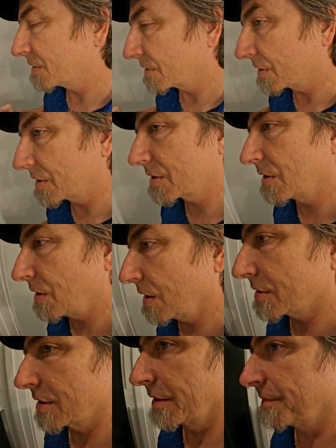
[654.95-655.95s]
So this
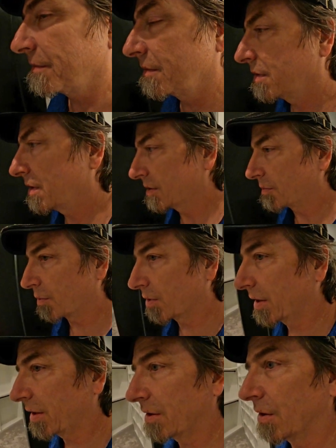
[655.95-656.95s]
closet is
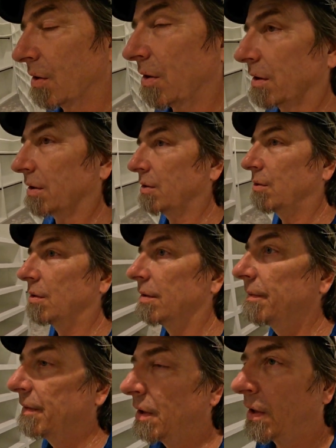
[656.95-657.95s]
pretty darn
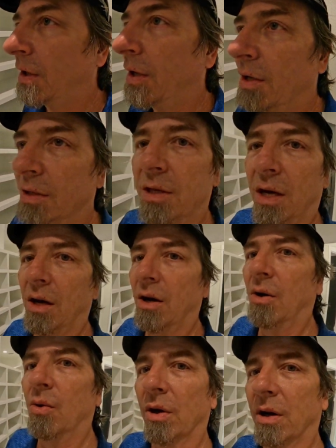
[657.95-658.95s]
cool.
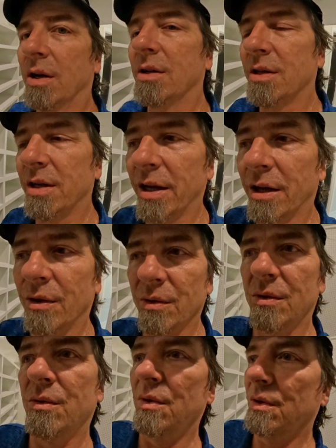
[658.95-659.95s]
So we're gonna sneak
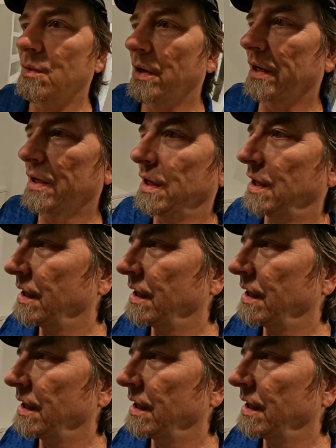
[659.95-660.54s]
through real quick.